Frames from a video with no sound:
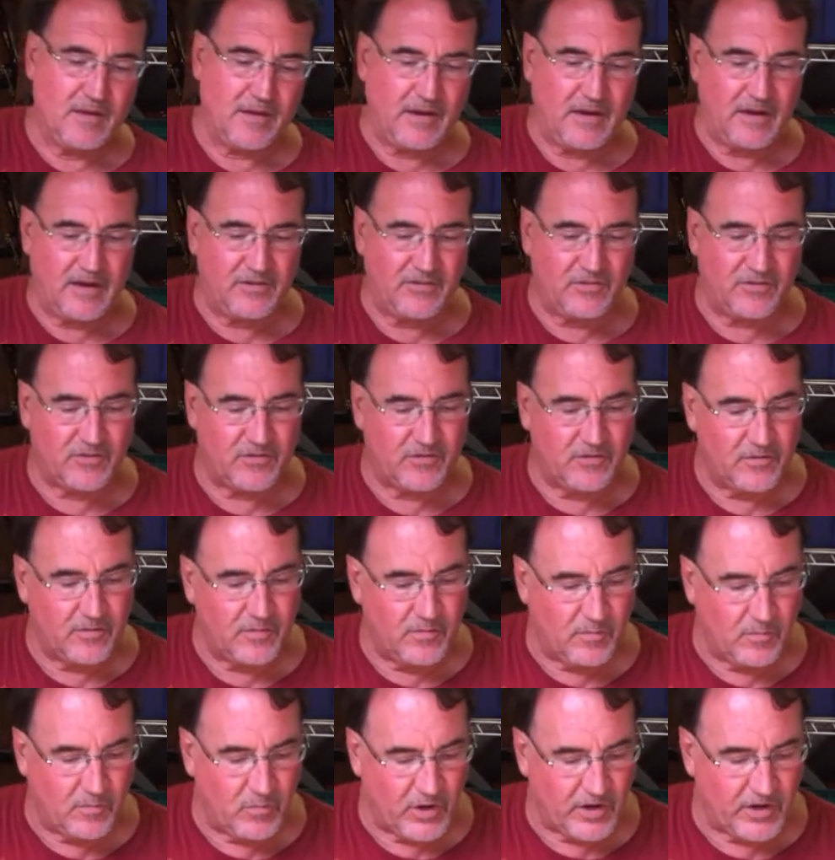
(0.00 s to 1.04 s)
Nice
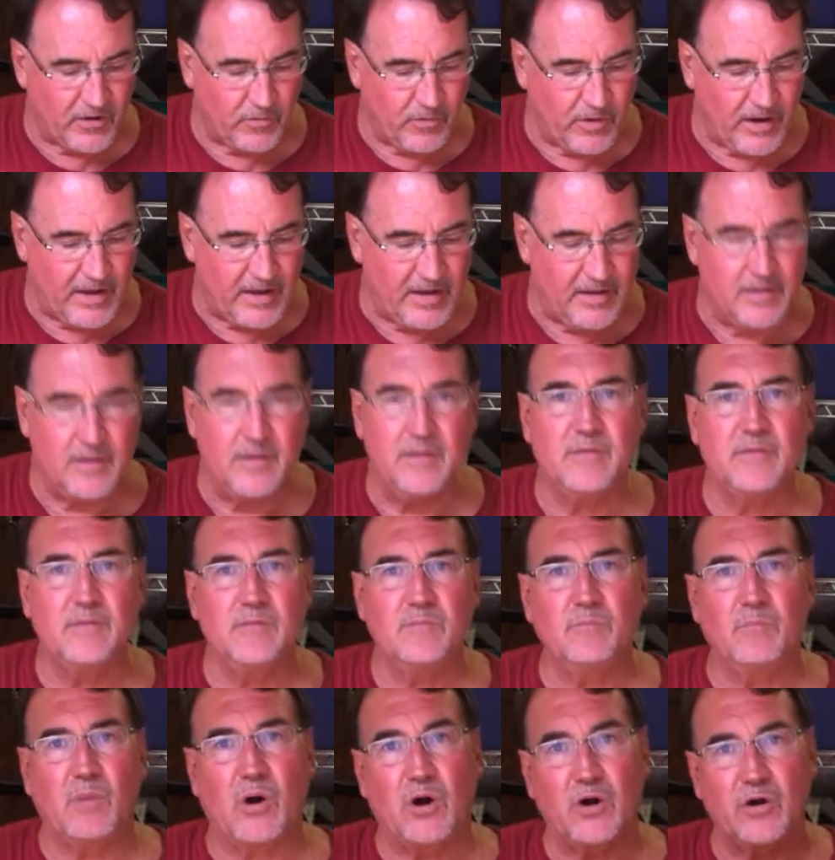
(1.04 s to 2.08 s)
brick red,
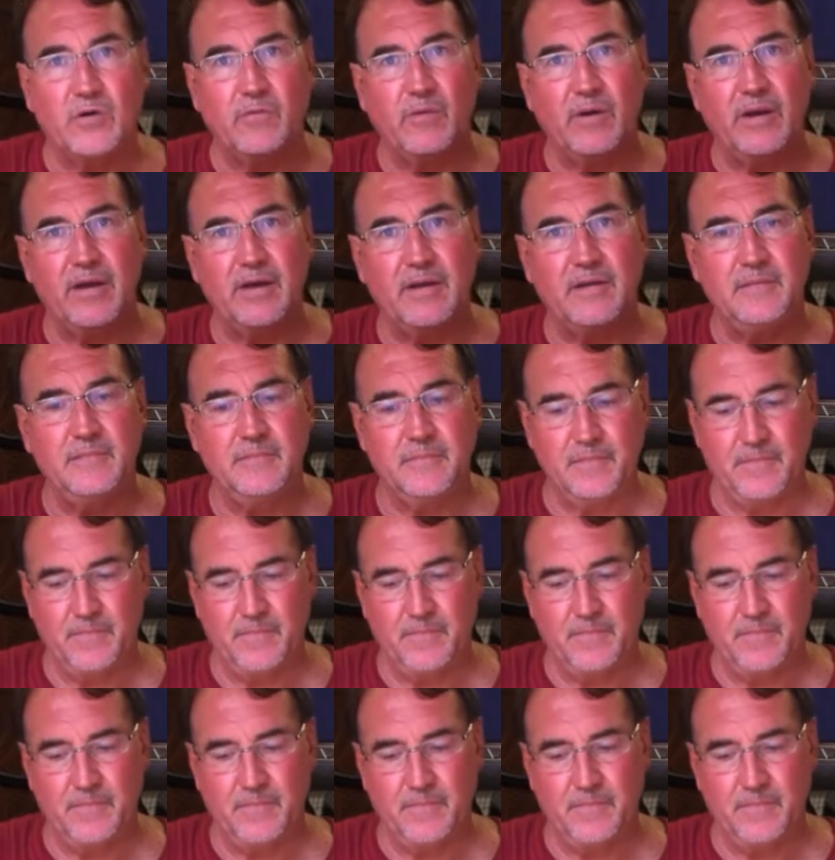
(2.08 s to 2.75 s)
barn red,